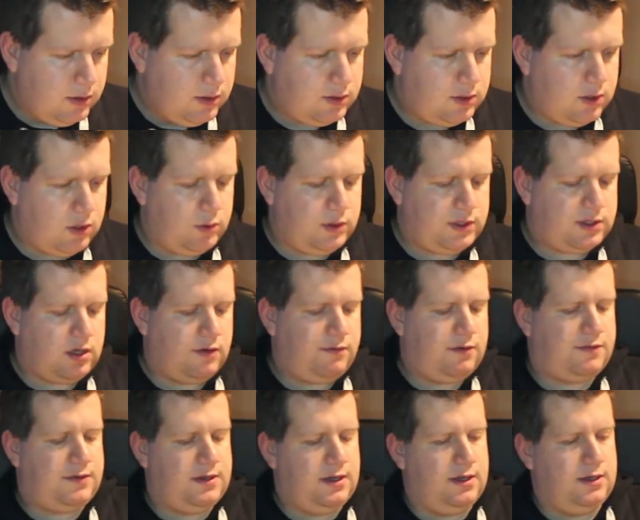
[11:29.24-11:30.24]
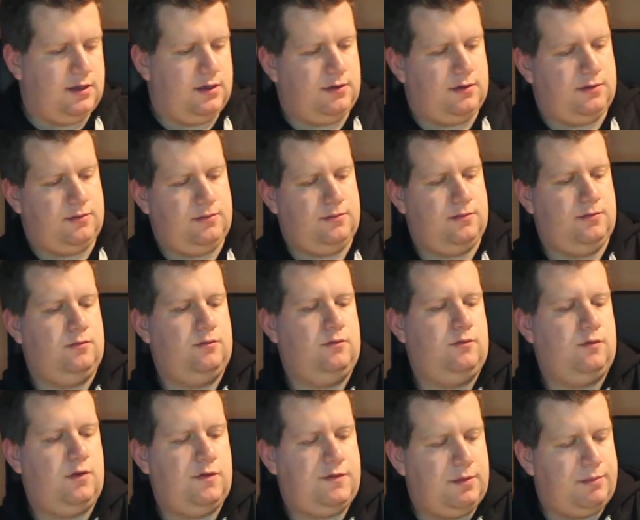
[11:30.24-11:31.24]
So we start with the
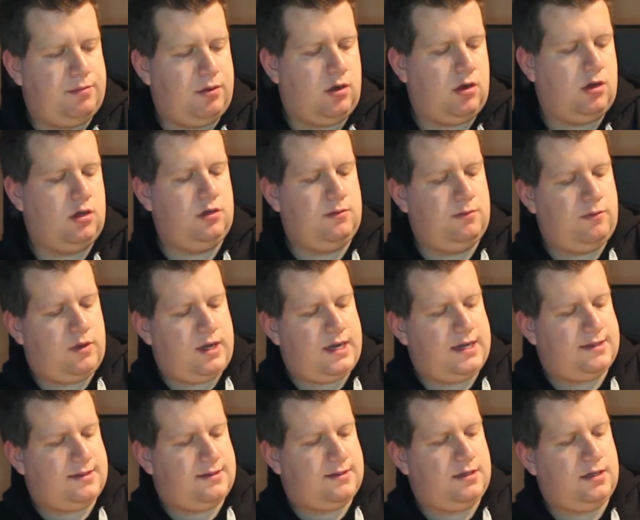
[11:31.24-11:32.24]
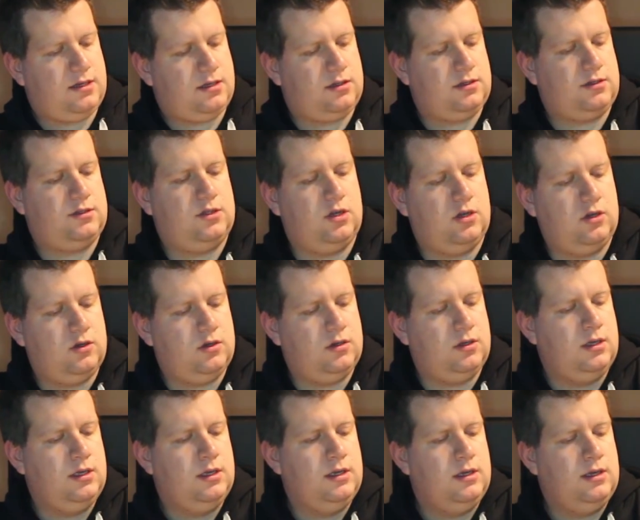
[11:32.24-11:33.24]
palm rest here. So
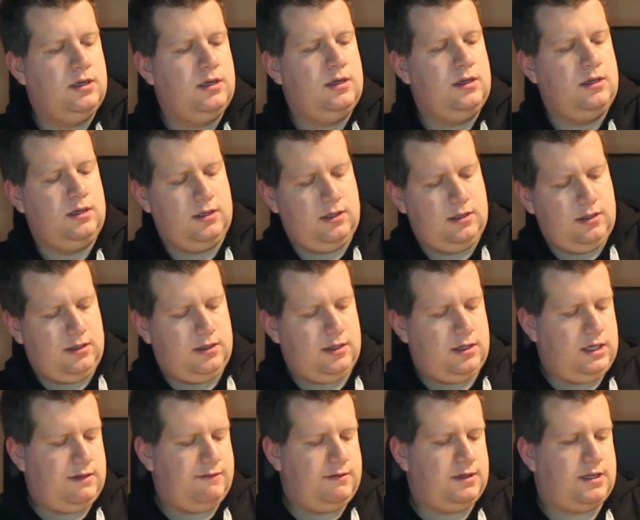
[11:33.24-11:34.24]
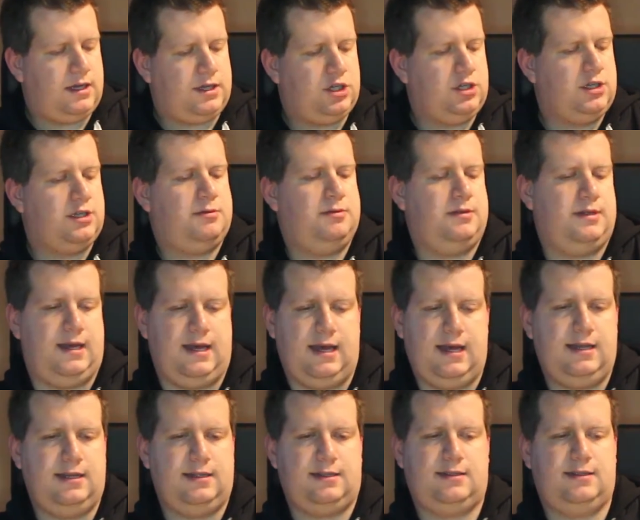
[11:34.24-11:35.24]
even touching this with the
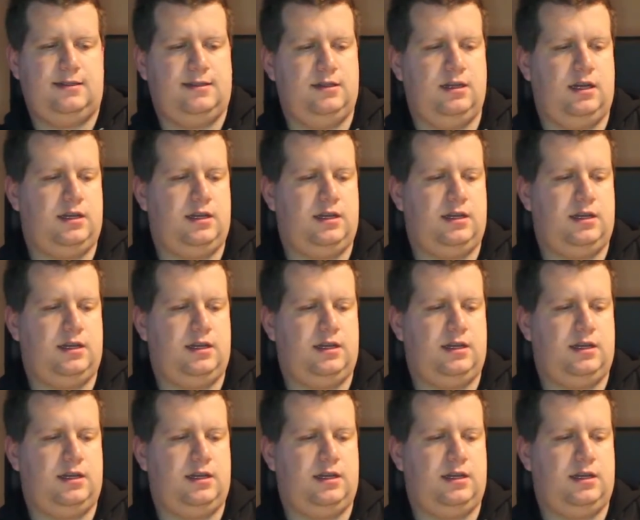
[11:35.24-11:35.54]
hand, this